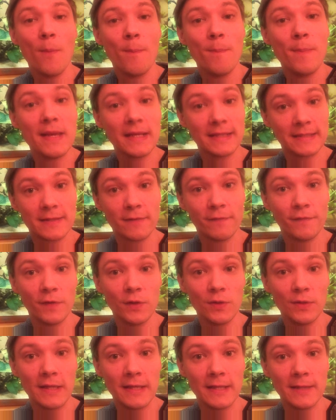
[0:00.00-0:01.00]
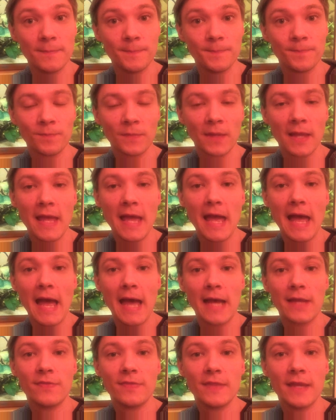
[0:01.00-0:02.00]
mix the food in,
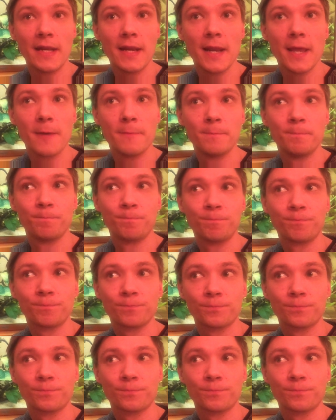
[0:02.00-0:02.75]
and then